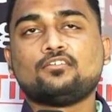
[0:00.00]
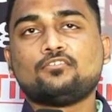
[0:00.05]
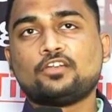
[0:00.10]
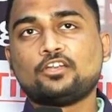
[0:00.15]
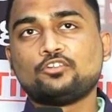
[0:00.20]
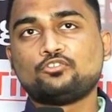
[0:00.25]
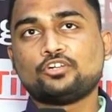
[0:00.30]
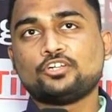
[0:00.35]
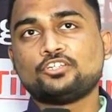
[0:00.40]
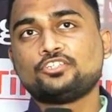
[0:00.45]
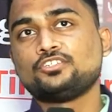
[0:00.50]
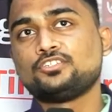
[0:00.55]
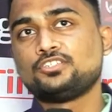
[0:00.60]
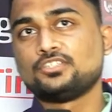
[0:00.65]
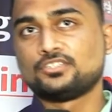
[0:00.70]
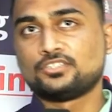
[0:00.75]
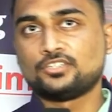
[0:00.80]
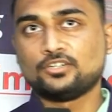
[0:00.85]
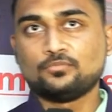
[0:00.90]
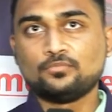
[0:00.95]
our education
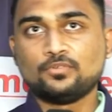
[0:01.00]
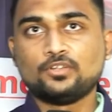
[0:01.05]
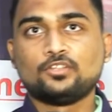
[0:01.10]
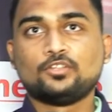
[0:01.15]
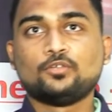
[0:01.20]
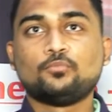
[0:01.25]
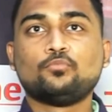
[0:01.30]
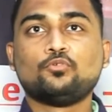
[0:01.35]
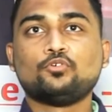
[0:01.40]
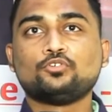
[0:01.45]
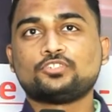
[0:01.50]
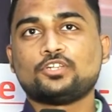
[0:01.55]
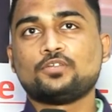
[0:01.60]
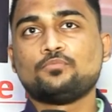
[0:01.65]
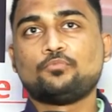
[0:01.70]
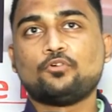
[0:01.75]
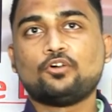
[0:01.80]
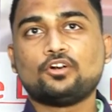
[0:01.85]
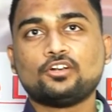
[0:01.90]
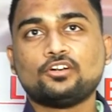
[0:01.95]
system, the most
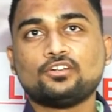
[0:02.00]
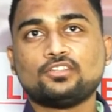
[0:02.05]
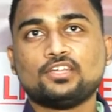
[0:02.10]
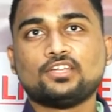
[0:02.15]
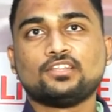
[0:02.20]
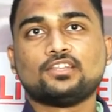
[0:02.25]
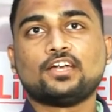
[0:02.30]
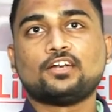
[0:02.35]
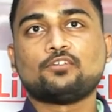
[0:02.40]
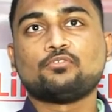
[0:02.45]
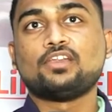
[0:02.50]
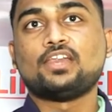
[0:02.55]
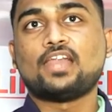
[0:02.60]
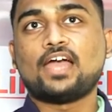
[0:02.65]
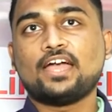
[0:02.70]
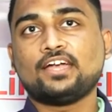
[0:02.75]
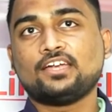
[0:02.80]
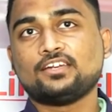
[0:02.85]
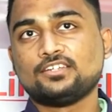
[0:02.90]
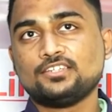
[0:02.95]
important thing that we
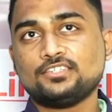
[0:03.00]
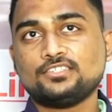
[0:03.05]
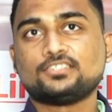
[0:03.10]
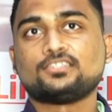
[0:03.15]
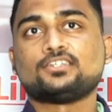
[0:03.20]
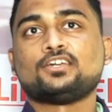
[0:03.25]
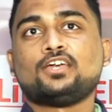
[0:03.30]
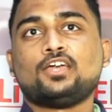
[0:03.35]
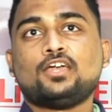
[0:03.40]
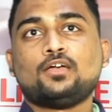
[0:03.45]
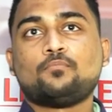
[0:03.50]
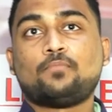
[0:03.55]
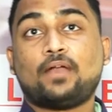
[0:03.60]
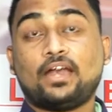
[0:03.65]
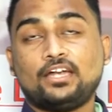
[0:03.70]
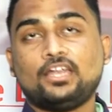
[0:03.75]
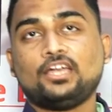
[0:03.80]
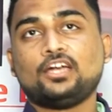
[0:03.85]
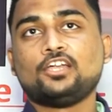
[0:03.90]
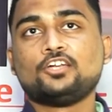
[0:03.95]
lack is
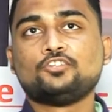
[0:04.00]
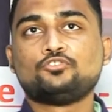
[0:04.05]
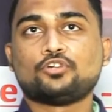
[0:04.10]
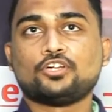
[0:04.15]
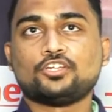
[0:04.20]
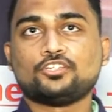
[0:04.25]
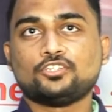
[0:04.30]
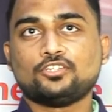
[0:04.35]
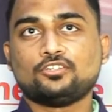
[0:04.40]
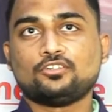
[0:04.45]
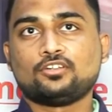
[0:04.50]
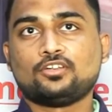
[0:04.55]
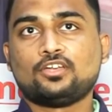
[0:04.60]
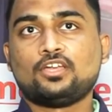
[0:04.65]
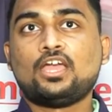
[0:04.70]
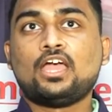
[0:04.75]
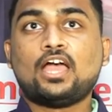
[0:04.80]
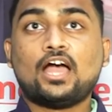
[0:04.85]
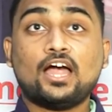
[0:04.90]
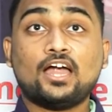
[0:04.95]
practical education.
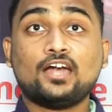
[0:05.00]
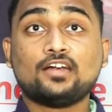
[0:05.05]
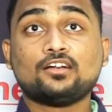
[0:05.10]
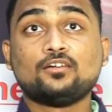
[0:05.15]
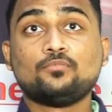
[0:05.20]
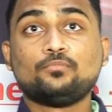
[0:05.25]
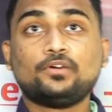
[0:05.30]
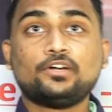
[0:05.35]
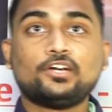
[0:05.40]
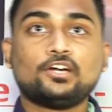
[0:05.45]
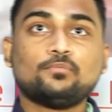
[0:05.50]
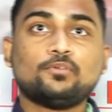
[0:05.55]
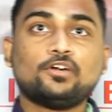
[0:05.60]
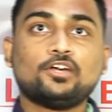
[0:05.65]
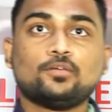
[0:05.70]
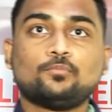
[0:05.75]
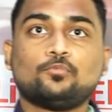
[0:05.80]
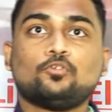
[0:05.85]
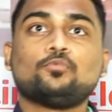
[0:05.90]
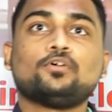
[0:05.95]
I had completed my
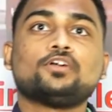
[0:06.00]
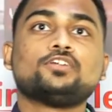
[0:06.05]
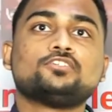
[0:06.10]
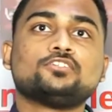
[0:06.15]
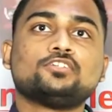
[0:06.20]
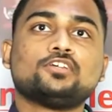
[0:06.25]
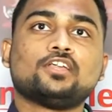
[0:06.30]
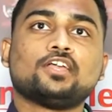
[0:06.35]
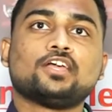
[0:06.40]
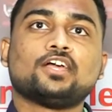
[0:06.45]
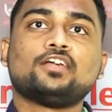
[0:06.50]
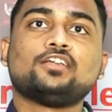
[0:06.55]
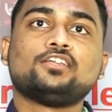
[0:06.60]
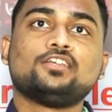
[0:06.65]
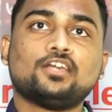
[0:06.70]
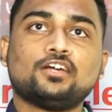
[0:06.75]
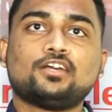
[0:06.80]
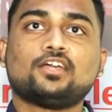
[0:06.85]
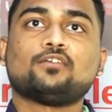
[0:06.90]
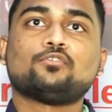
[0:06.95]
diploma in engineering and
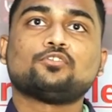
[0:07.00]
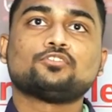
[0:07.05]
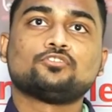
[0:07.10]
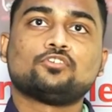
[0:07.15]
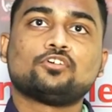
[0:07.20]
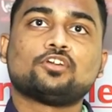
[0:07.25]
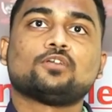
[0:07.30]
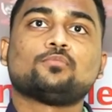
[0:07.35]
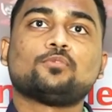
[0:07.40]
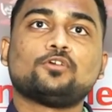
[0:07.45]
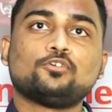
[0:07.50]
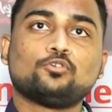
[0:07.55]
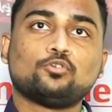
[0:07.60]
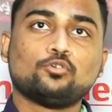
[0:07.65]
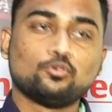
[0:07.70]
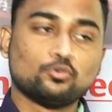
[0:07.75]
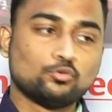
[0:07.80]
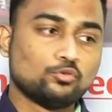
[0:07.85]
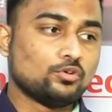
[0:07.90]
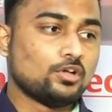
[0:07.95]
yet I was not able
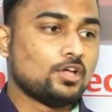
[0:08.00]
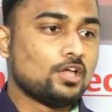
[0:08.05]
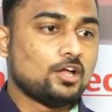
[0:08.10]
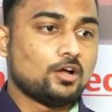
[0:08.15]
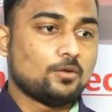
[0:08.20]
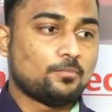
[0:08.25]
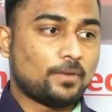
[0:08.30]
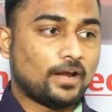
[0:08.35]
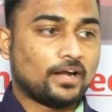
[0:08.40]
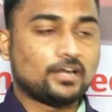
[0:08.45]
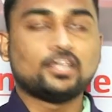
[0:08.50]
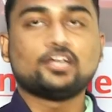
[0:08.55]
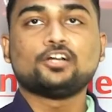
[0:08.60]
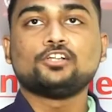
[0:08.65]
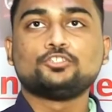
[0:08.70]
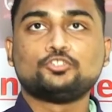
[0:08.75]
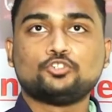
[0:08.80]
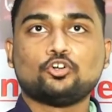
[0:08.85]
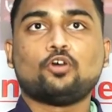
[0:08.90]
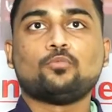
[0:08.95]
to do a
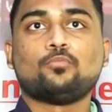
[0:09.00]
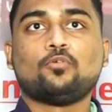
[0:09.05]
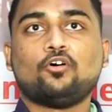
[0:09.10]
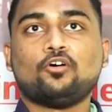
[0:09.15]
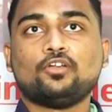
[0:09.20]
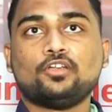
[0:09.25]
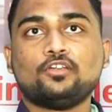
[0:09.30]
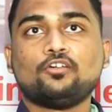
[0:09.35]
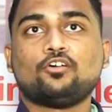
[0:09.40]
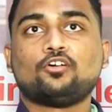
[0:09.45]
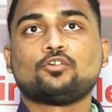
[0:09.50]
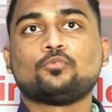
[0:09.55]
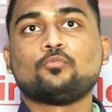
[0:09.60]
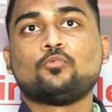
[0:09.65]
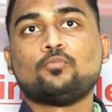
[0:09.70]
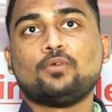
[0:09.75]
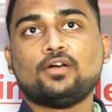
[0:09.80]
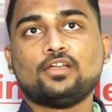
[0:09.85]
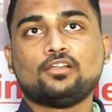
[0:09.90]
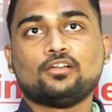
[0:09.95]
practical job on any
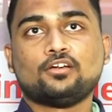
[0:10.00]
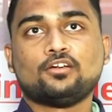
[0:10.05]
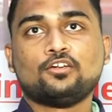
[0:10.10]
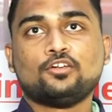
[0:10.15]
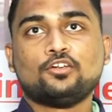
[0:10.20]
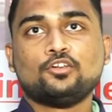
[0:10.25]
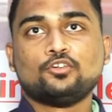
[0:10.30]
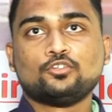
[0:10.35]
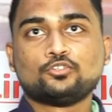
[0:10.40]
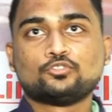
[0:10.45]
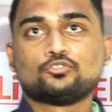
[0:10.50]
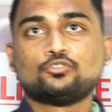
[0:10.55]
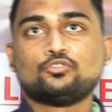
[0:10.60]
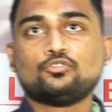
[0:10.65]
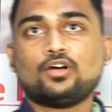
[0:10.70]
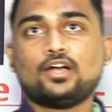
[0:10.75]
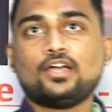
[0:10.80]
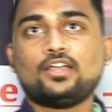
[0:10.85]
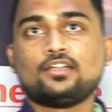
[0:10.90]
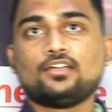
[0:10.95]
automobile.
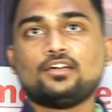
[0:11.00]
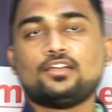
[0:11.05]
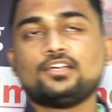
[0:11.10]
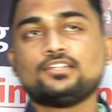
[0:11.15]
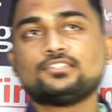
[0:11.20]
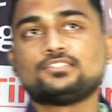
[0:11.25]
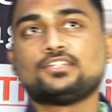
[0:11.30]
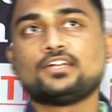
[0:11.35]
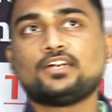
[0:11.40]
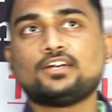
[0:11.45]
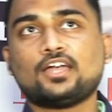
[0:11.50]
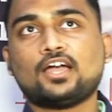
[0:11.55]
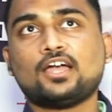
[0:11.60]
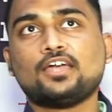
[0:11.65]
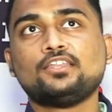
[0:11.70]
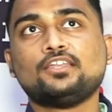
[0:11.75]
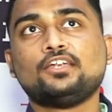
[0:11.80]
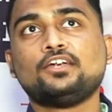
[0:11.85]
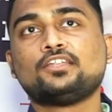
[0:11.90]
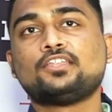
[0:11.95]
So I realized that
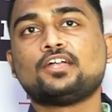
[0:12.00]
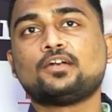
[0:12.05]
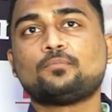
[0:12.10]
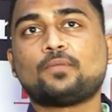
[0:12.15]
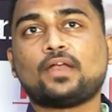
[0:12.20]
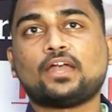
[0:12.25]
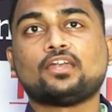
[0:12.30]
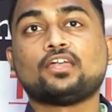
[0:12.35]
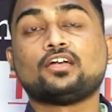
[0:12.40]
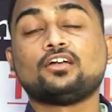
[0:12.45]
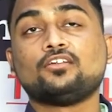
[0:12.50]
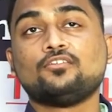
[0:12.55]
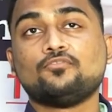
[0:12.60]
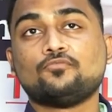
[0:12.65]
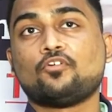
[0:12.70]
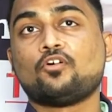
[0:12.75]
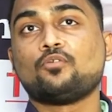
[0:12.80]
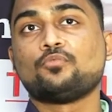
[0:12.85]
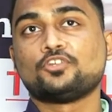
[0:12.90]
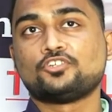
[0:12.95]
I need that practical
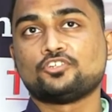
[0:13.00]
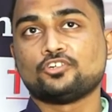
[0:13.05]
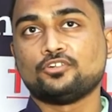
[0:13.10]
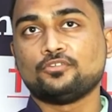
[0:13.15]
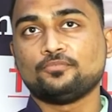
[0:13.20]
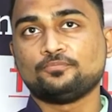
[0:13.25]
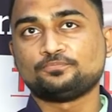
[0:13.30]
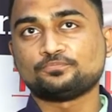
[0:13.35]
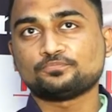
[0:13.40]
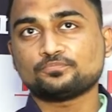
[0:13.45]
information.